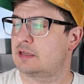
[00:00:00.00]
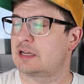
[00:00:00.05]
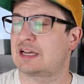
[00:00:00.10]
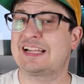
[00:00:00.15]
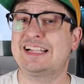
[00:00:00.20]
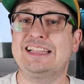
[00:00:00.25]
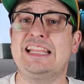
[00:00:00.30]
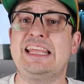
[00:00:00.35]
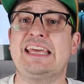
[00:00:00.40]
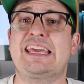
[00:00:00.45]

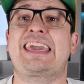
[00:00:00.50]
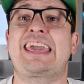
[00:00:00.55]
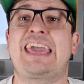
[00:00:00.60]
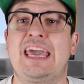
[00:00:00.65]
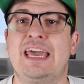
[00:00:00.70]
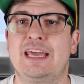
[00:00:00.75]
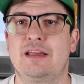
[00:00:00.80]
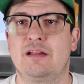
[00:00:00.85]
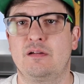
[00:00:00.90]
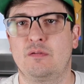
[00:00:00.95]

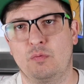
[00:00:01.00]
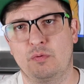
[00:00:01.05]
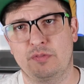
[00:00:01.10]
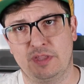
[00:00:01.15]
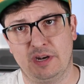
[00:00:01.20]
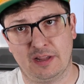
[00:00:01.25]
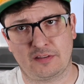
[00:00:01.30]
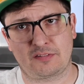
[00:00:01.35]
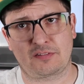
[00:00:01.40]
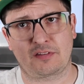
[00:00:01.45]
Click,
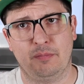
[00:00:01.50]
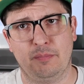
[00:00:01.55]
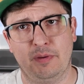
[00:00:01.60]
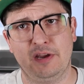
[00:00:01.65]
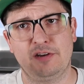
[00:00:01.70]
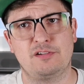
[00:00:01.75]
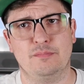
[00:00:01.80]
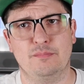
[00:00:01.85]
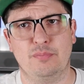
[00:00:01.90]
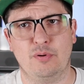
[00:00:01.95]
with an
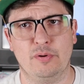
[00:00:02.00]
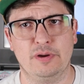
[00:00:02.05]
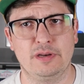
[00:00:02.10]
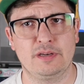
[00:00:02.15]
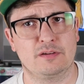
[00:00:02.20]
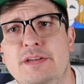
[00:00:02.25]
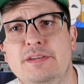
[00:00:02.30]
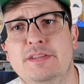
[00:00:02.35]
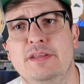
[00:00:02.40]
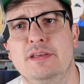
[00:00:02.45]
exclamation
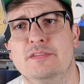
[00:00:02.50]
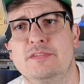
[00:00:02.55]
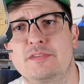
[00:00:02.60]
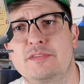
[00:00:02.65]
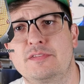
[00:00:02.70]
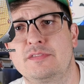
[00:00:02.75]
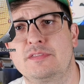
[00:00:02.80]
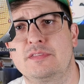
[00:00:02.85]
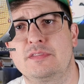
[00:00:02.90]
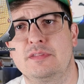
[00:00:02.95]
point,
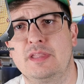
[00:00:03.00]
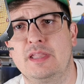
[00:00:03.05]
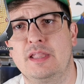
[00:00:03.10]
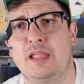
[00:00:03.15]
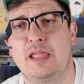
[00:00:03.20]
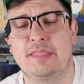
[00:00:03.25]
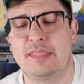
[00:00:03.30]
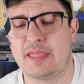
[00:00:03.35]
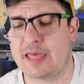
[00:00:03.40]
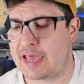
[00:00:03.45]
discs
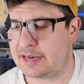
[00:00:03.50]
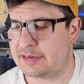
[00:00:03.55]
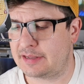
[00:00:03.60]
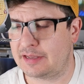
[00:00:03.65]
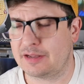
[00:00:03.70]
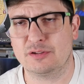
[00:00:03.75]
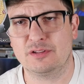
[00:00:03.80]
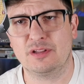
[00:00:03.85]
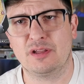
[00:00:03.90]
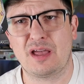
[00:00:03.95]
that
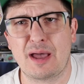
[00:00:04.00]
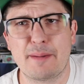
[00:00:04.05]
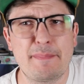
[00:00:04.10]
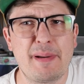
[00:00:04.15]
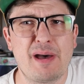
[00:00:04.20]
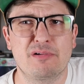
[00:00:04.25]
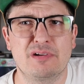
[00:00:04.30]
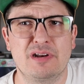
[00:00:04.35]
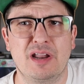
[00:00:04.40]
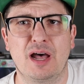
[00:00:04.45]
held
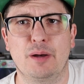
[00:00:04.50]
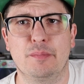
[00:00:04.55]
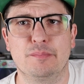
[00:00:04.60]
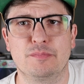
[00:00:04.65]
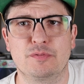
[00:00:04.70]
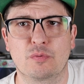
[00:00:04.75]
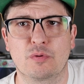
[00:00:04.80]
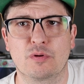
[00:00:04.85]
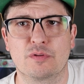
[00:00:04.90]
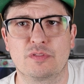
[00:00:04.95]
about an
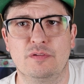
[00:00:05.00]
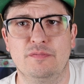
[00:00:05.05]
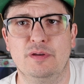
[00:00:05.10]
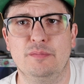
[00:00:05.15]
album's worth of